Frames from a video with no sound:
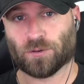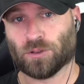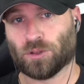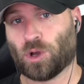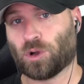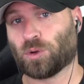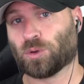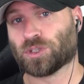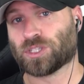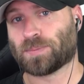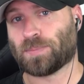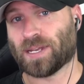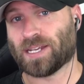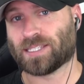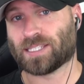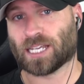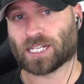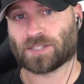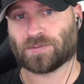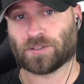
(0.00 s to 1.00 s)
for local
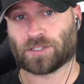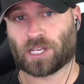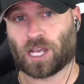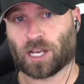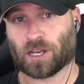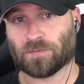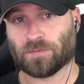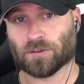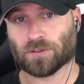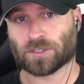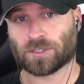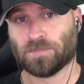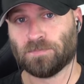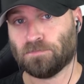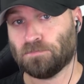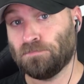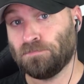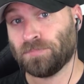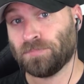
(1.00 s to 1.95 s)
SpaceX photographers.